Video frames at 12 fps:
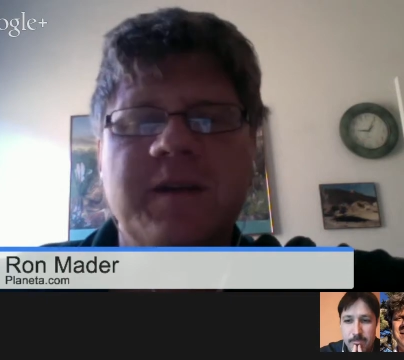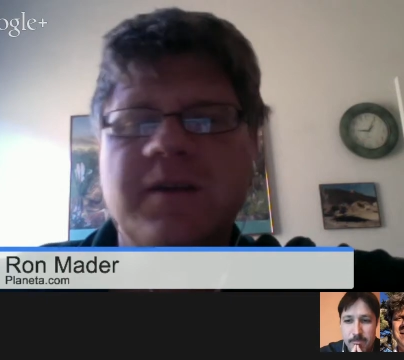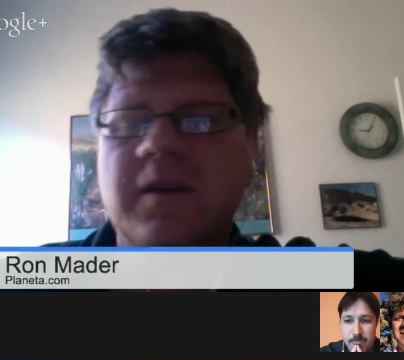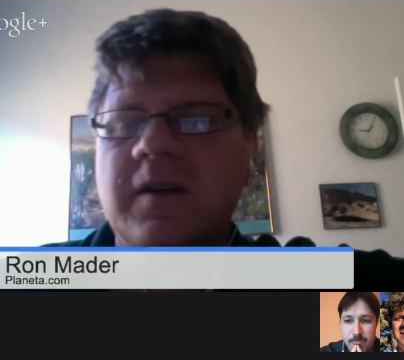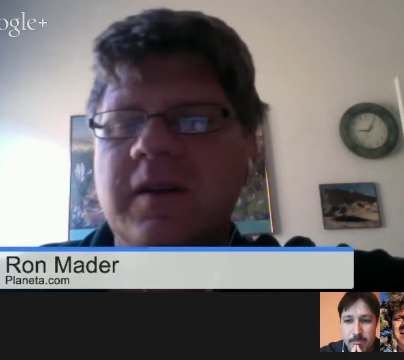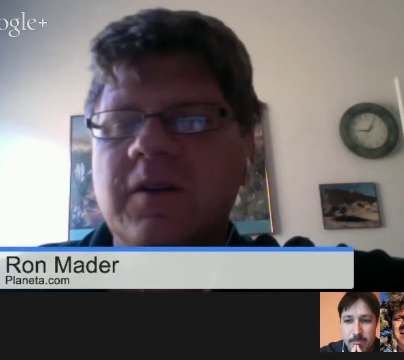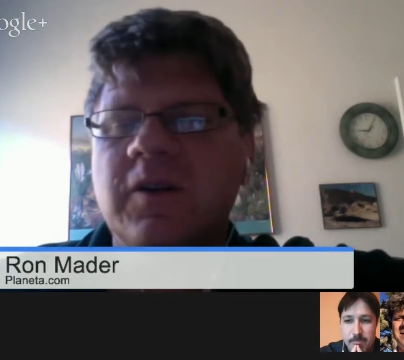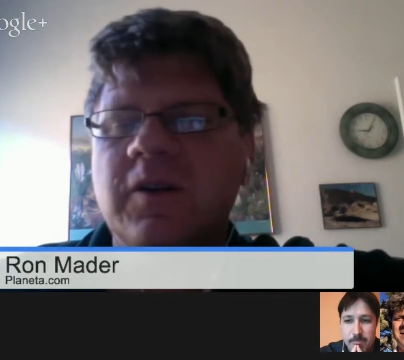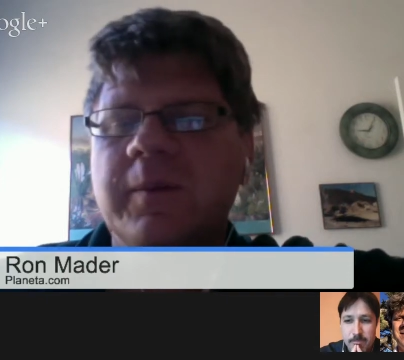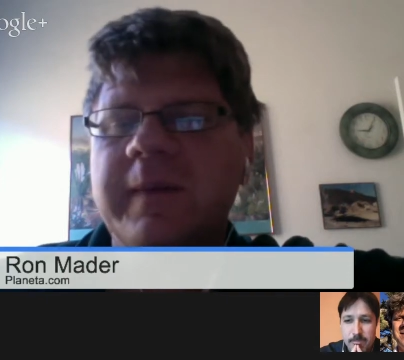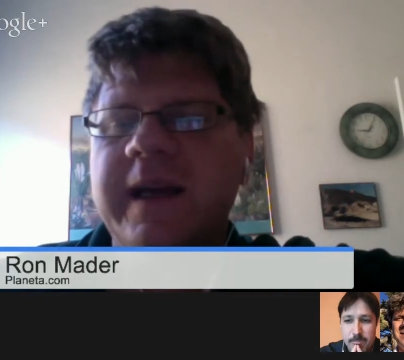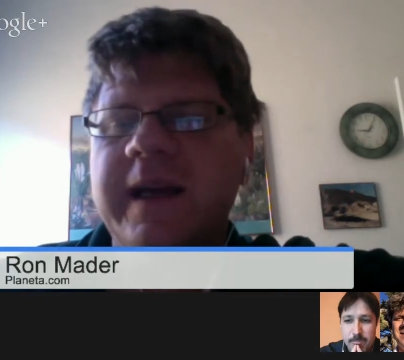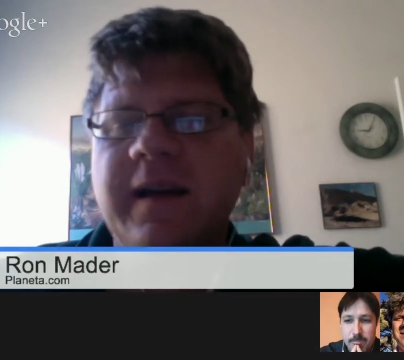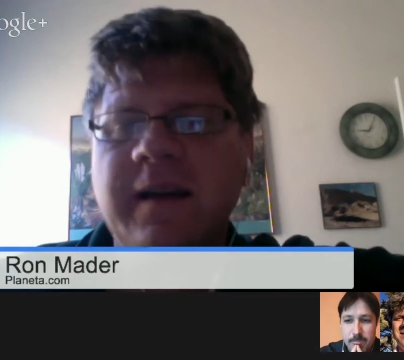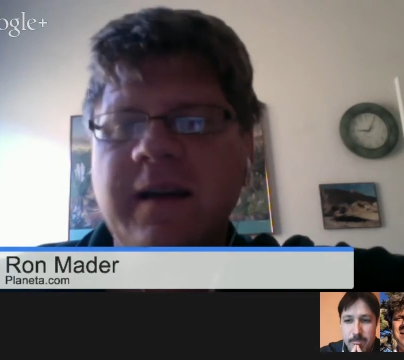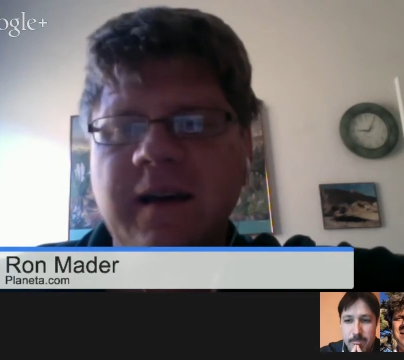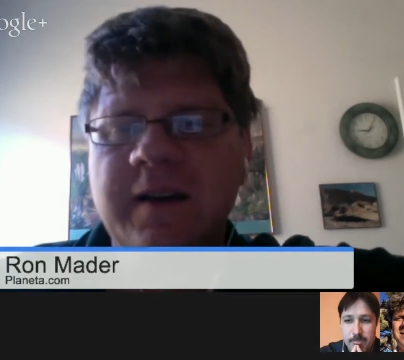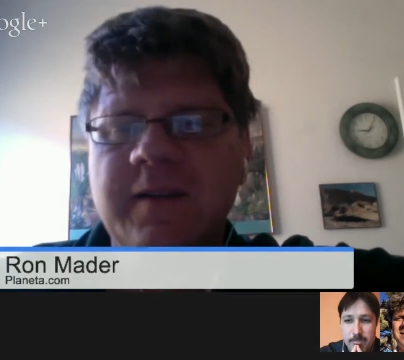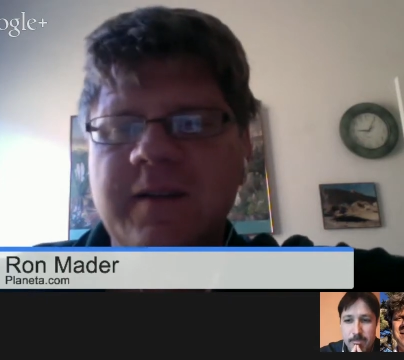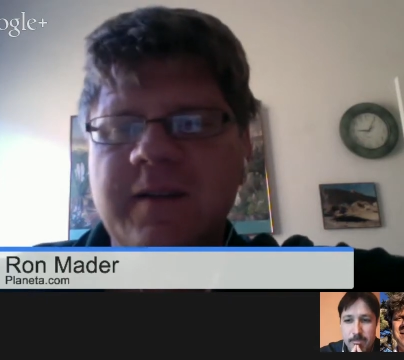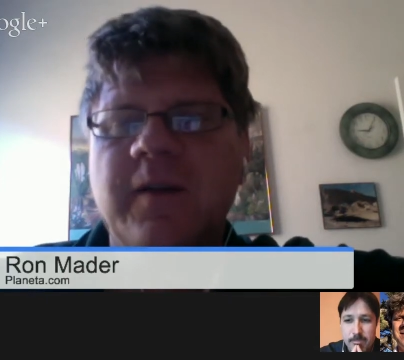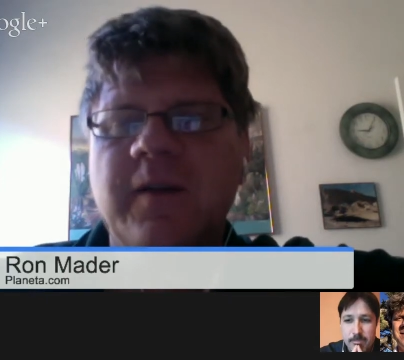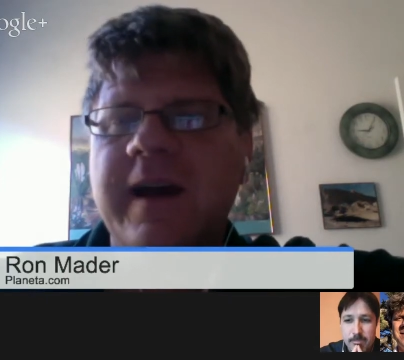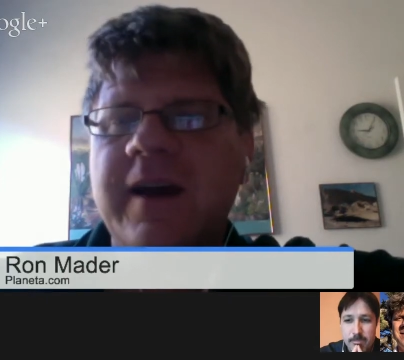Speaker 1: the social media. So
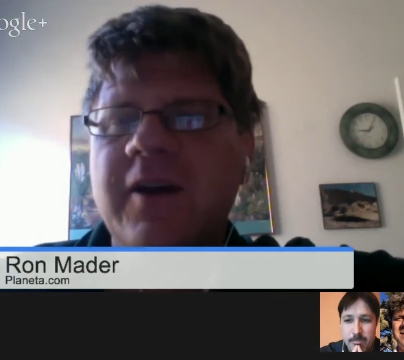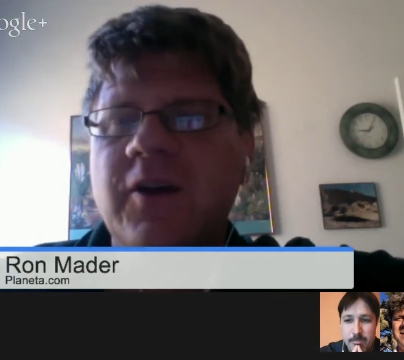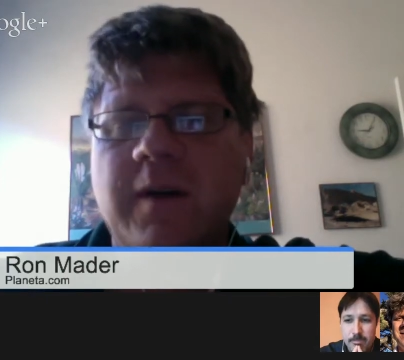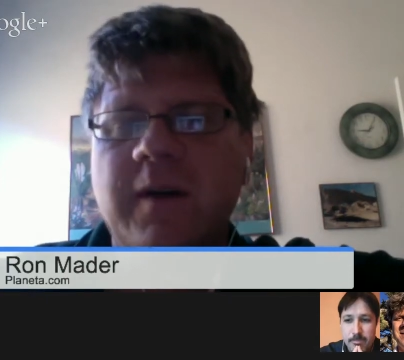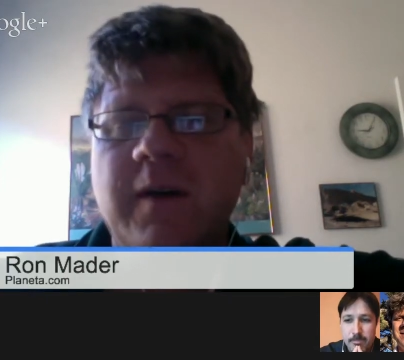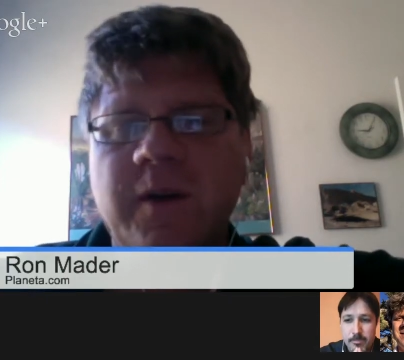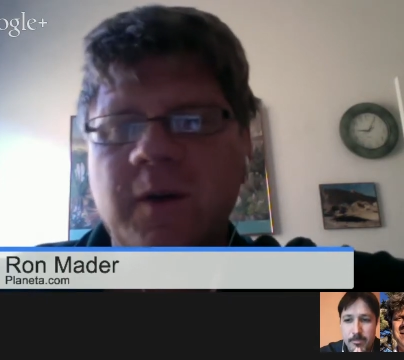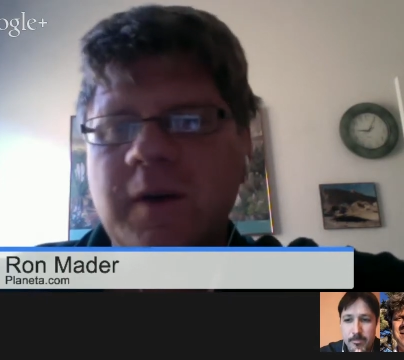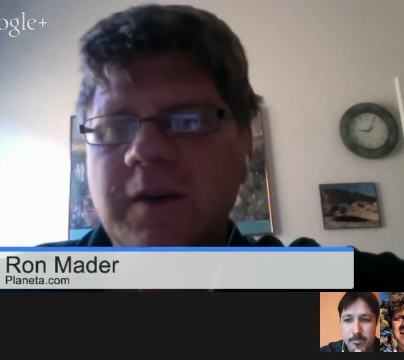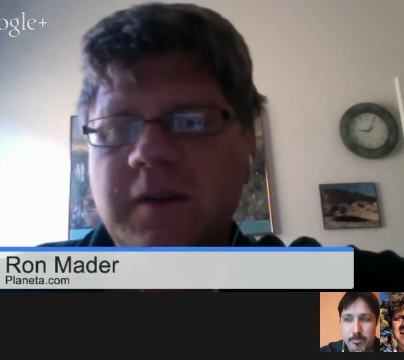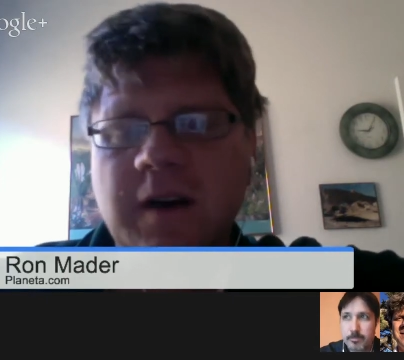thank you to our viewers.